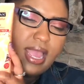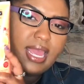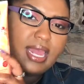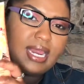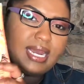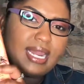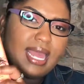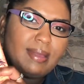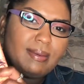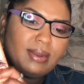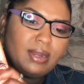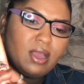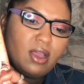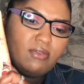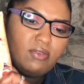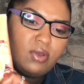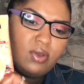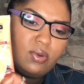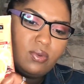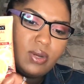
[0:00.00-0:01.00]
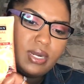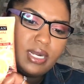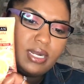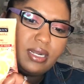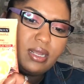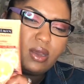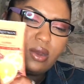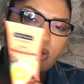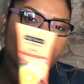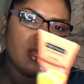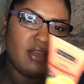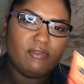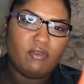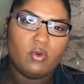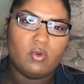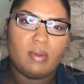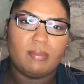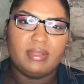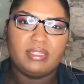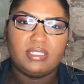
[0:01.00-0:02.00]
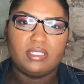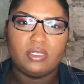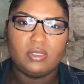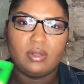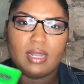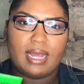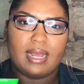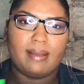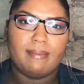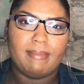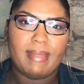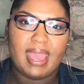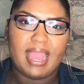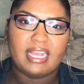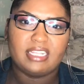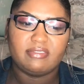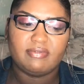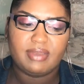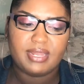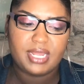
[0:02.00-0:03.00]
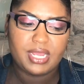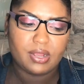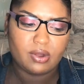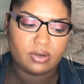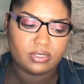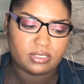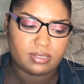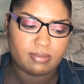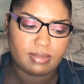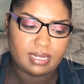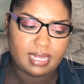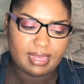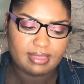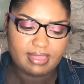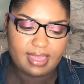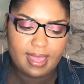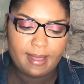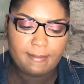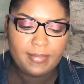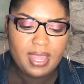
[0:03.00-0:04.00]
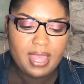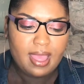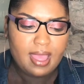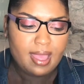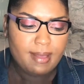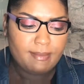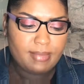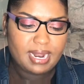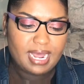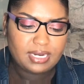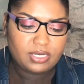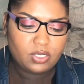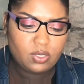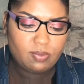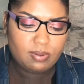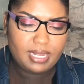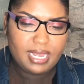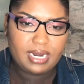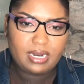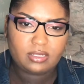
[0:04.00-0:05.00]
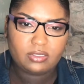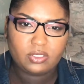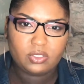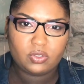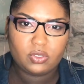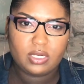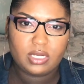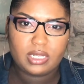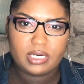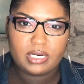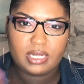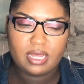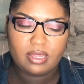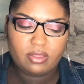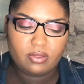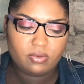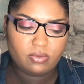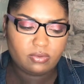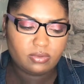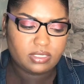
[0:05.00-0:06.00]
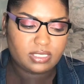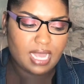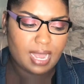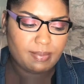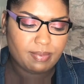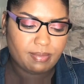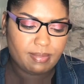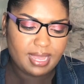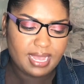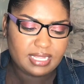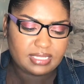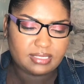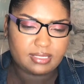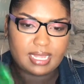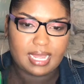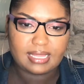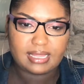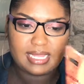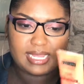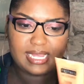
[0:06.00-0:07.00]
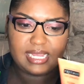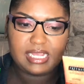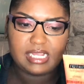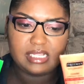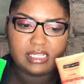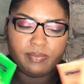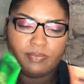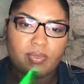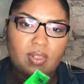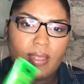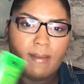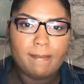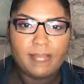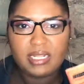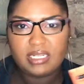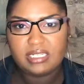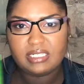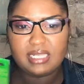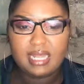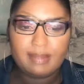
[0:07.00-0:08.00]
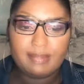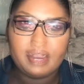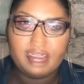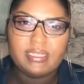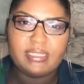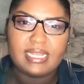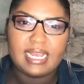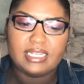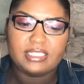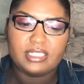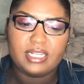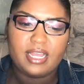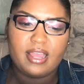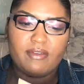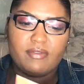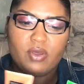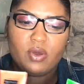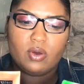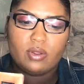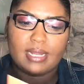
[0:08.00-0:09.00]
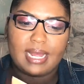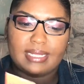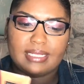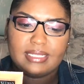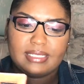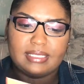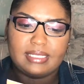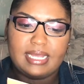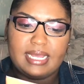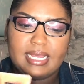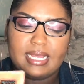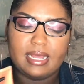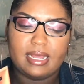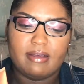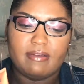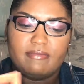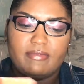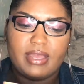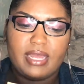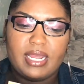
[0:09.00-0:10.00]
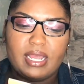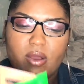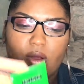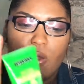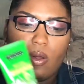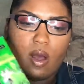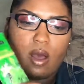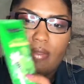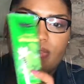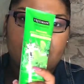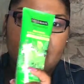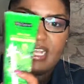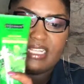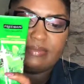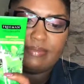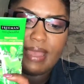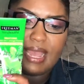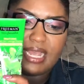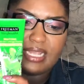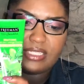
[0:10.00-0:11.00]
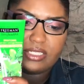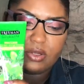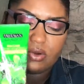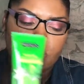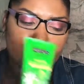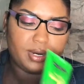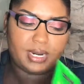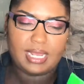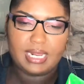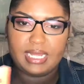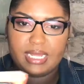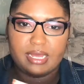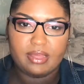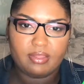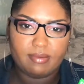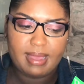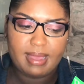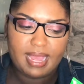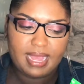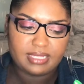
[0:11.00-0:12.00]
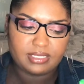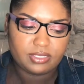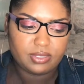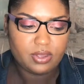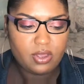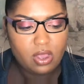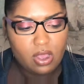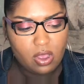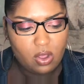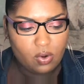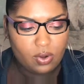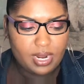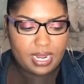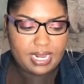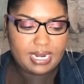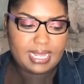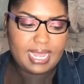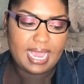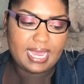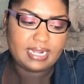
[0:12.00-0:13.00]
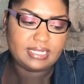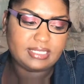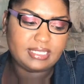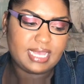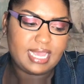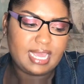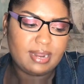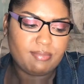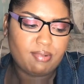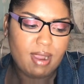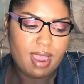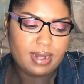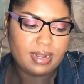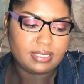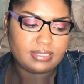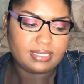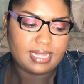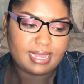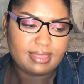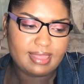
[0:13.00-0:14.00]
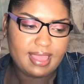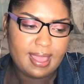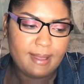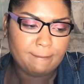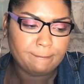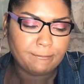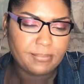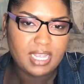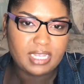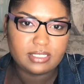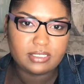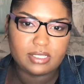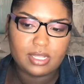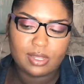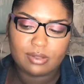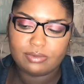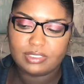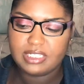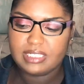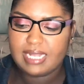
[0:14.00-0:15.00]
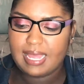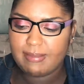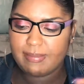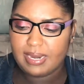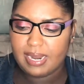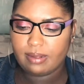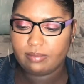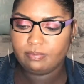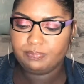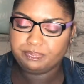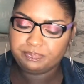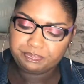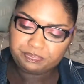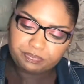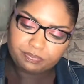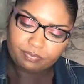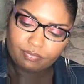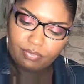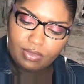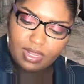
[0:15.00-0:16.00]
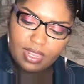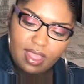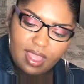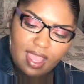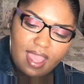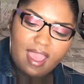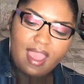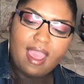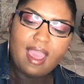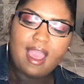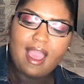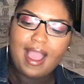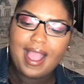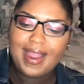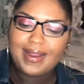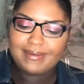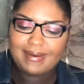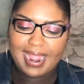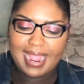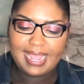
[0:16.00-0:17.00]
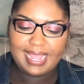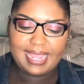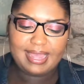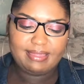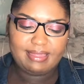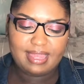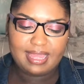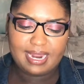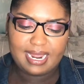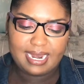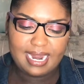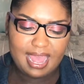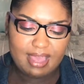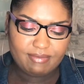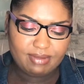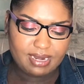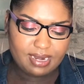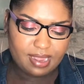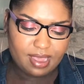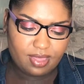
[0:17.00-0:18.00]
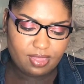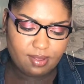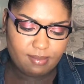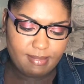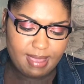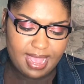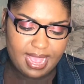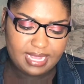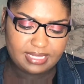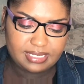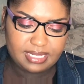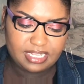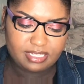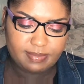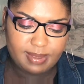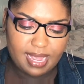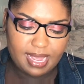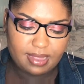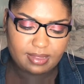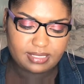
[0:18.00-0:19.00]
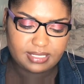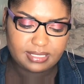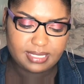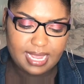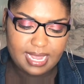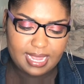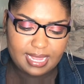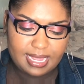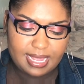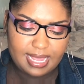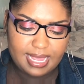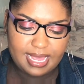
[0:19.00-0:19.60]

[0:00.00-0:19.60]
And let me know if you want me to do like a mask video or something like that. But I do plan on doing another type of mask, not these. But just let me know in the section if you would like to see a video on these masks or any mask or any kind of skin products like that. So just let me know. All right, and then I have another mask, and it's by St.